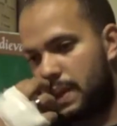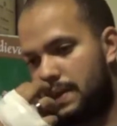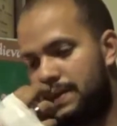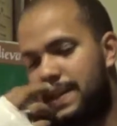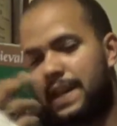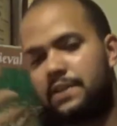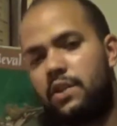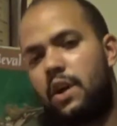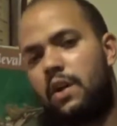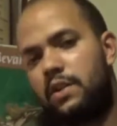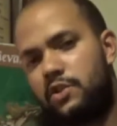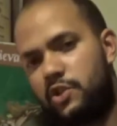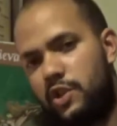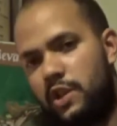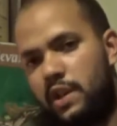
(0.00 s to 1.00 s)

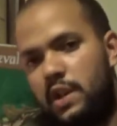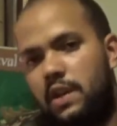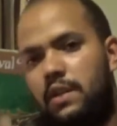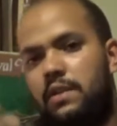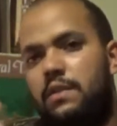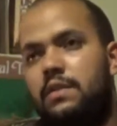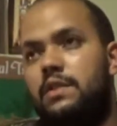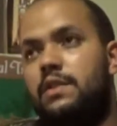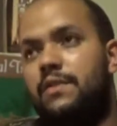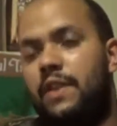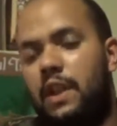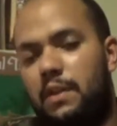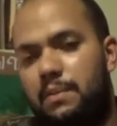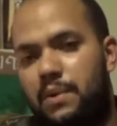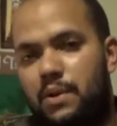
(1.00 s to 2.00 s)
technology
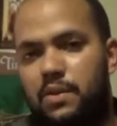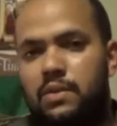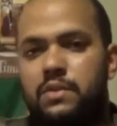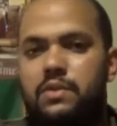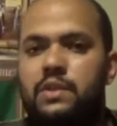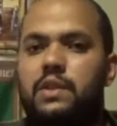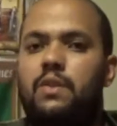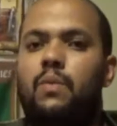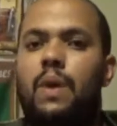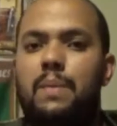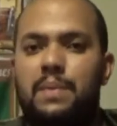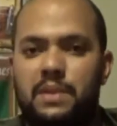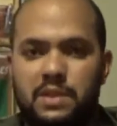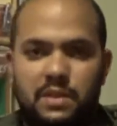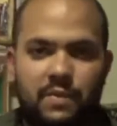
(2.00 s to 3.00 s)
developers and the
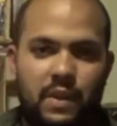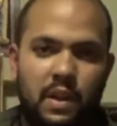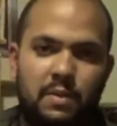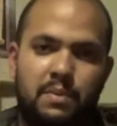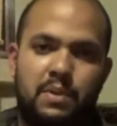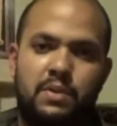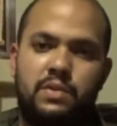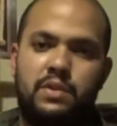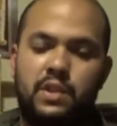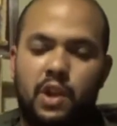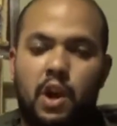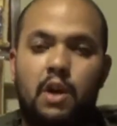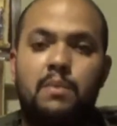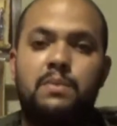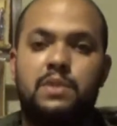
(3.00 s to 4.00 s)
weapons developers and the
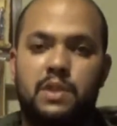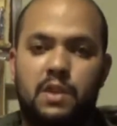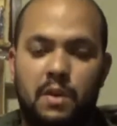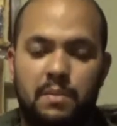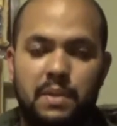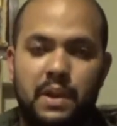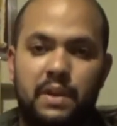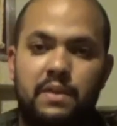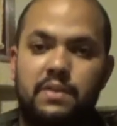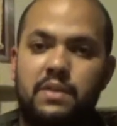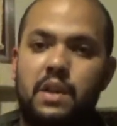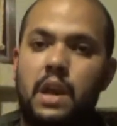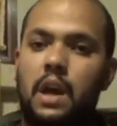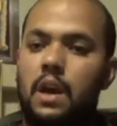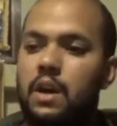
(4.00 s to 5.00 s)
arms companies
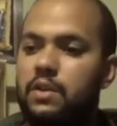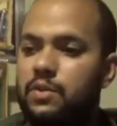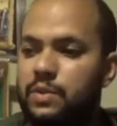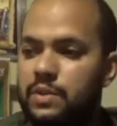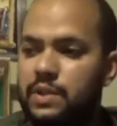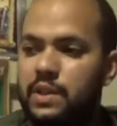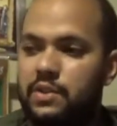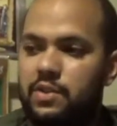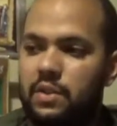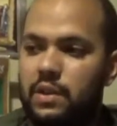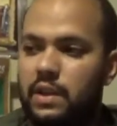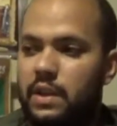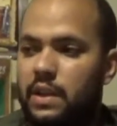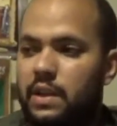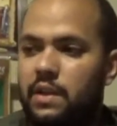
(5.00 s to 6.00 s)
to
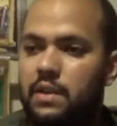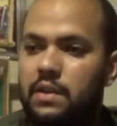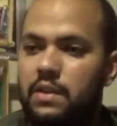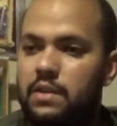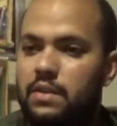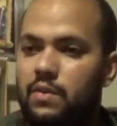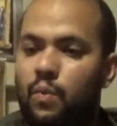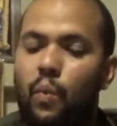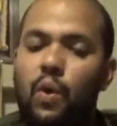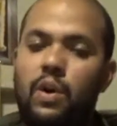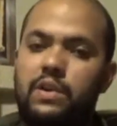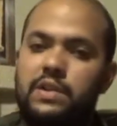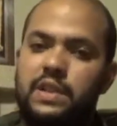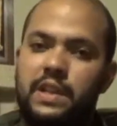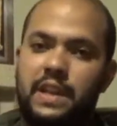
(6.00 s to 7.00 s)
essentially
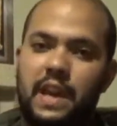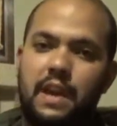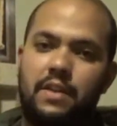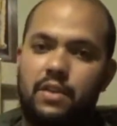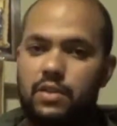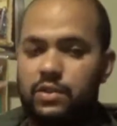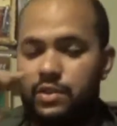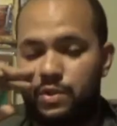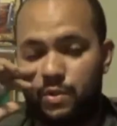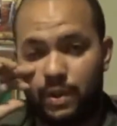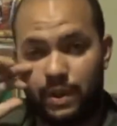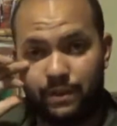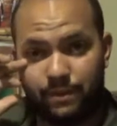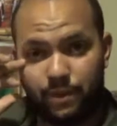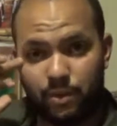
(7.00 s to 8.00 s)
work together to
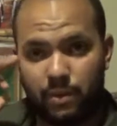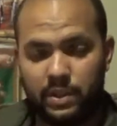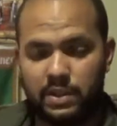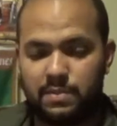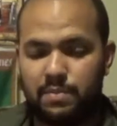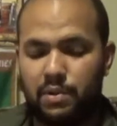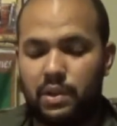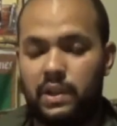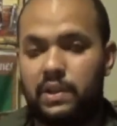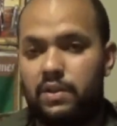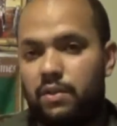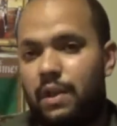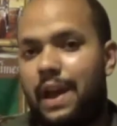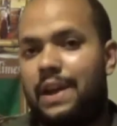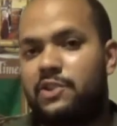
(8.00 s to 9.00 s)
influence
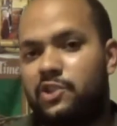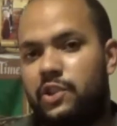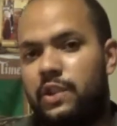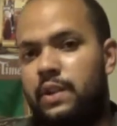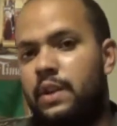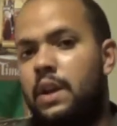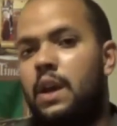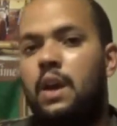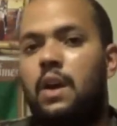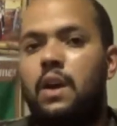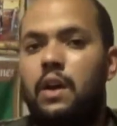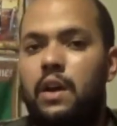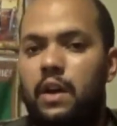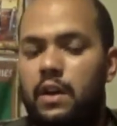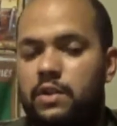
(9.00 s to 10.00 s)
political action,
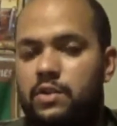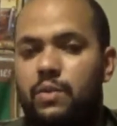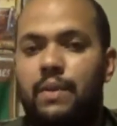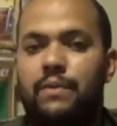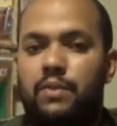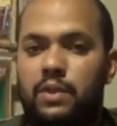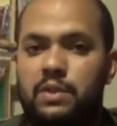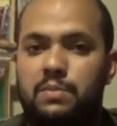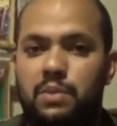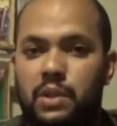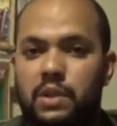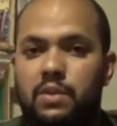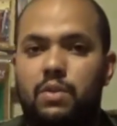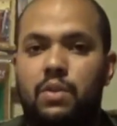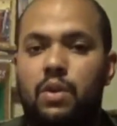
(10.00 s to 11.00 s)
to influence
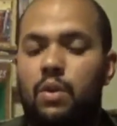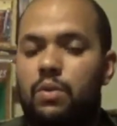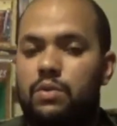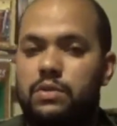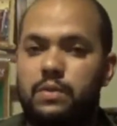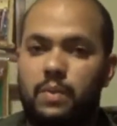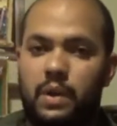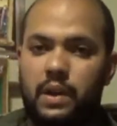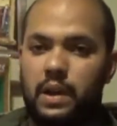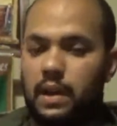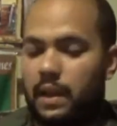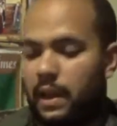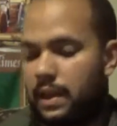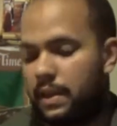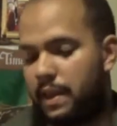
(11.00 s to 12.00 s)
political goals and whatnot
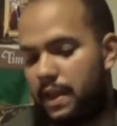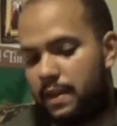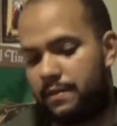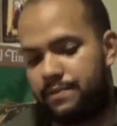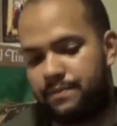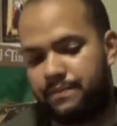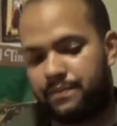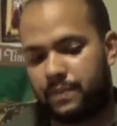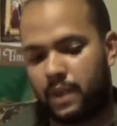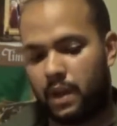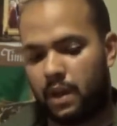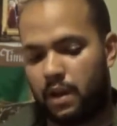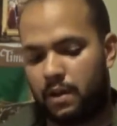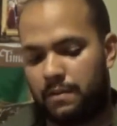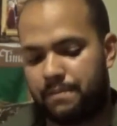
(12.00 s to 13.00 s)
like that.
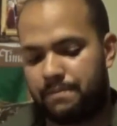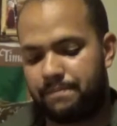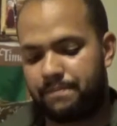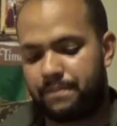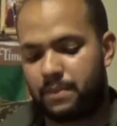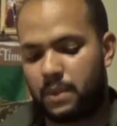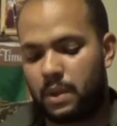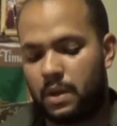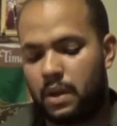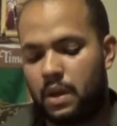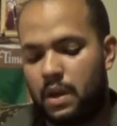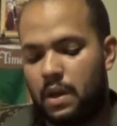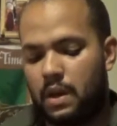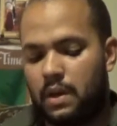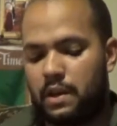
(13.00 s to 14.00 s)

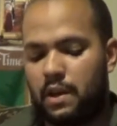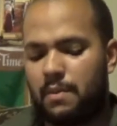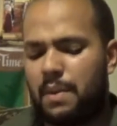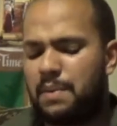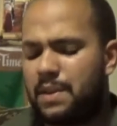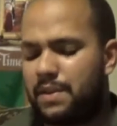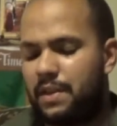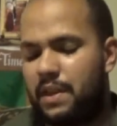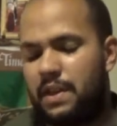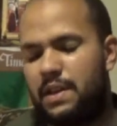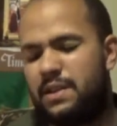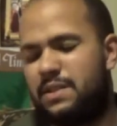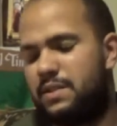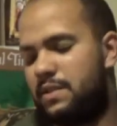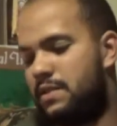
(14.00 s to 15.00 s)
Now, my big thing
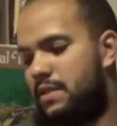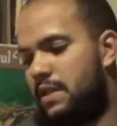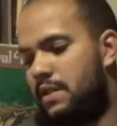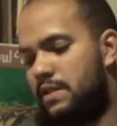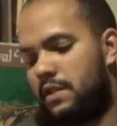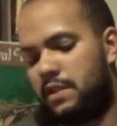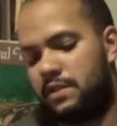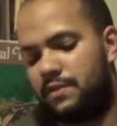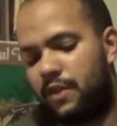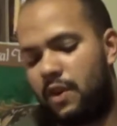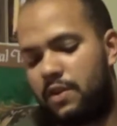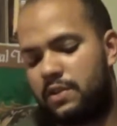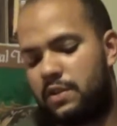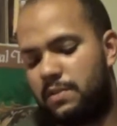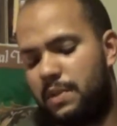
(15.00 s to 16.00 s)
is as far
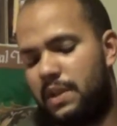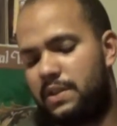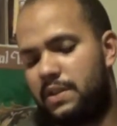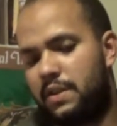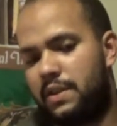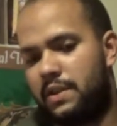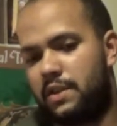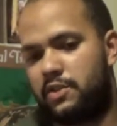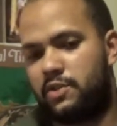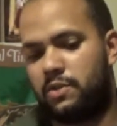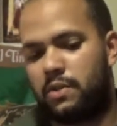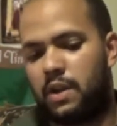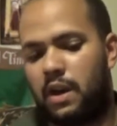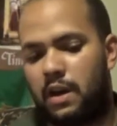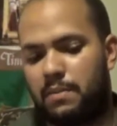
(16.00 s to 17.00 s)
as the military-industrial
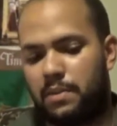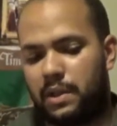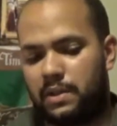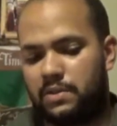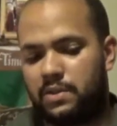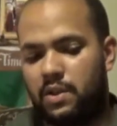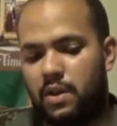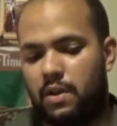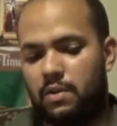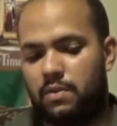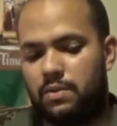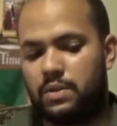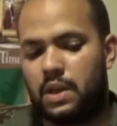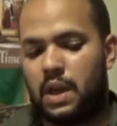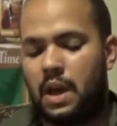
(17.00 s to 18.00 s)
complex
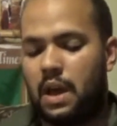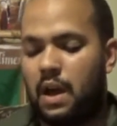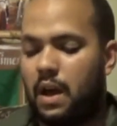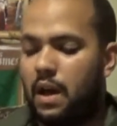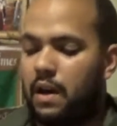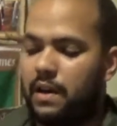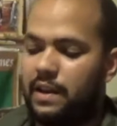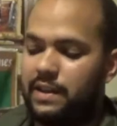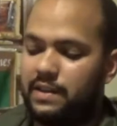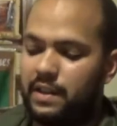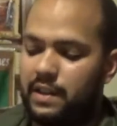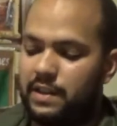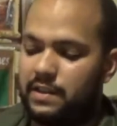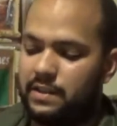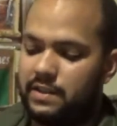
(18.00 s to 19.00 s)
goes,
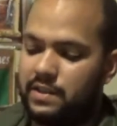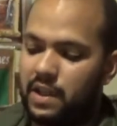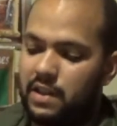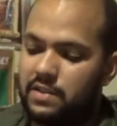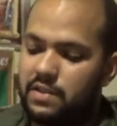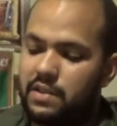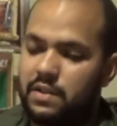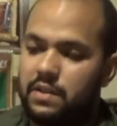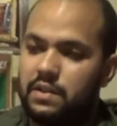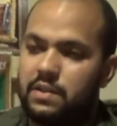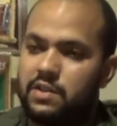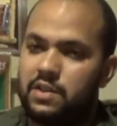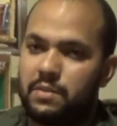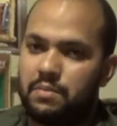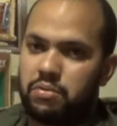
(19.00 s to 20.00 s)
it doesn't
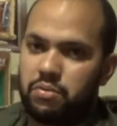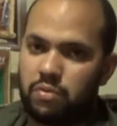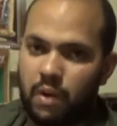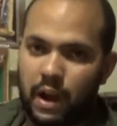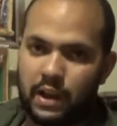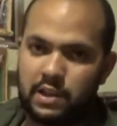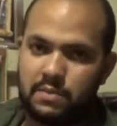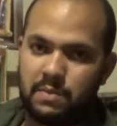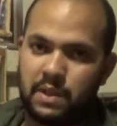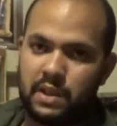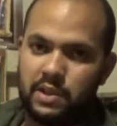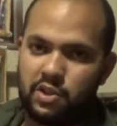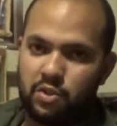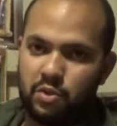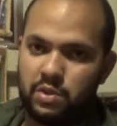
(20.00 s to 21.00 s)
surprise me
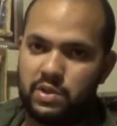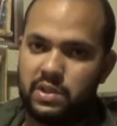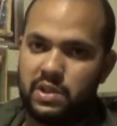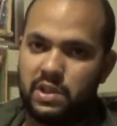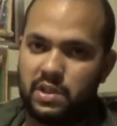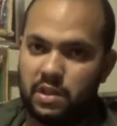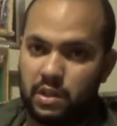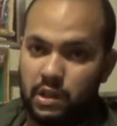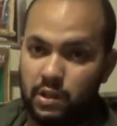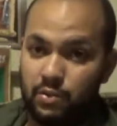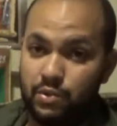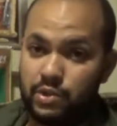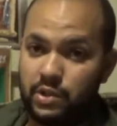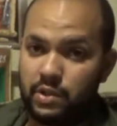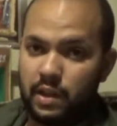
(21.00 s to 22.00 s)
that you would see
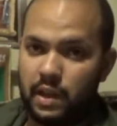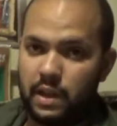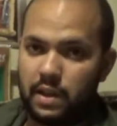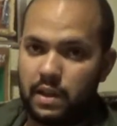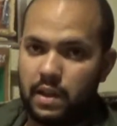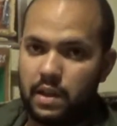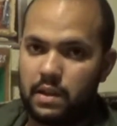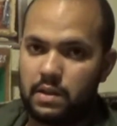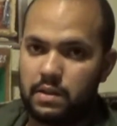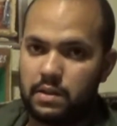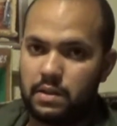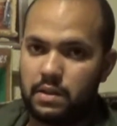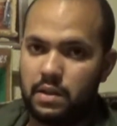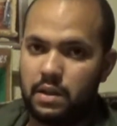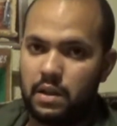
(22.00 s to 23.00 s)
collusion like that.
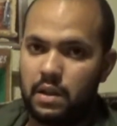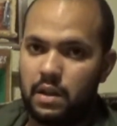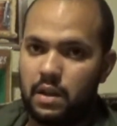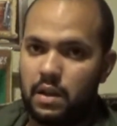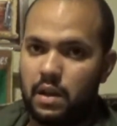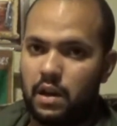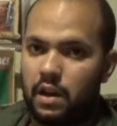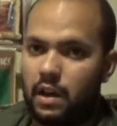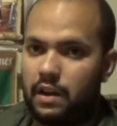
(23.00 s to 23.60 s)
I